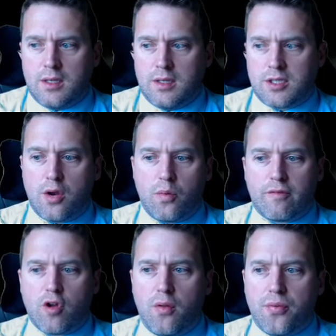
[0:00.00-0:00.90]
So we've
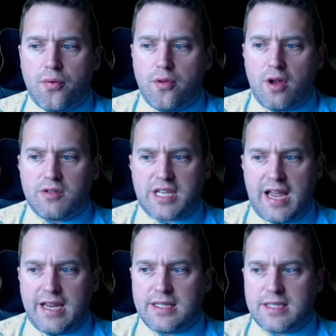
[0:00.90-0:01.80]
gone through those
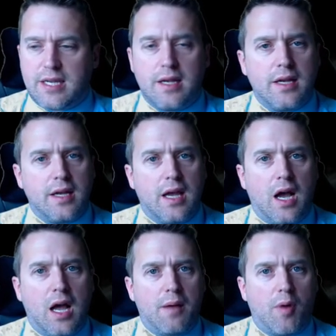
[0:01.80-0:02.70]
gates.
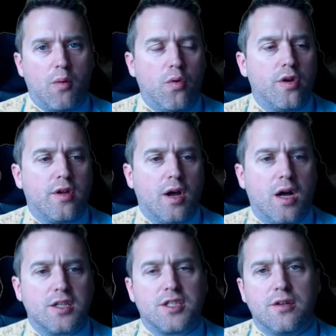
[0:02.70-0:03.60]
Um, I would
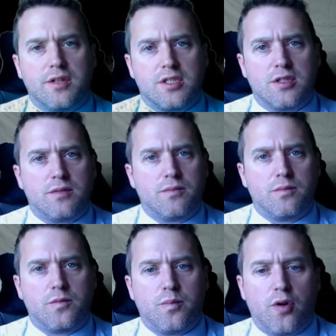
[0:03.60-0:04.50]
ask you at this
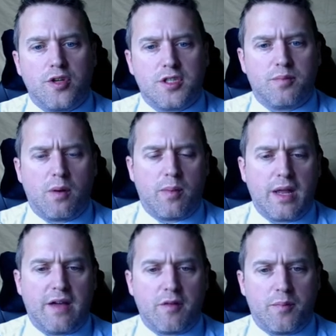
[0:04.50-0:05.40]
point to probably
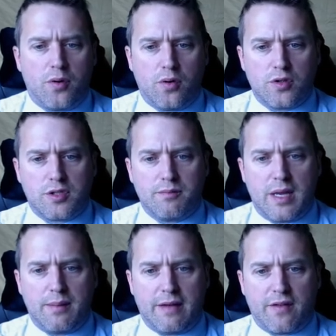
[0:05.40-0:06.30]
have a pause and
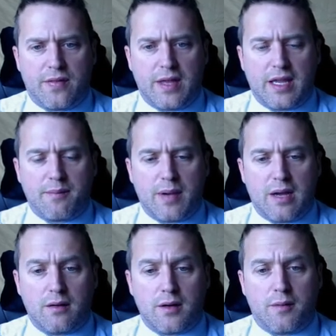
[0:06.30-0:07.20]
maybe have a think
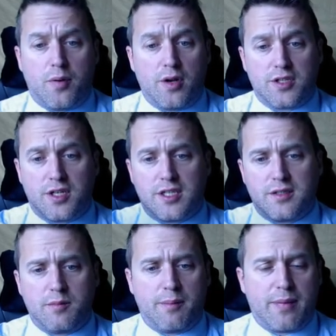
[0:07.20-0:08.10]
about, and apologise
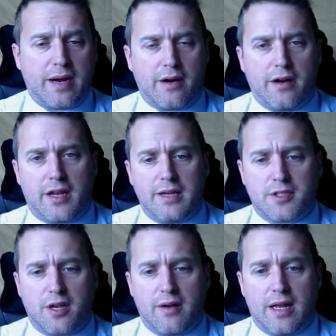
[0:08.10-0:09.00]
that my background keeps
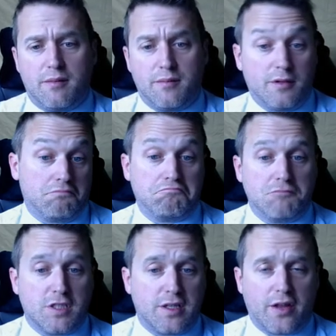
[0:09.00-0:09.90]
going out, but
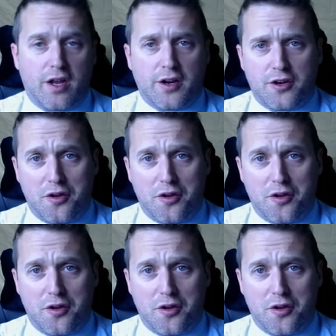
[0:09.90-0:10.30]
there's nothing I can do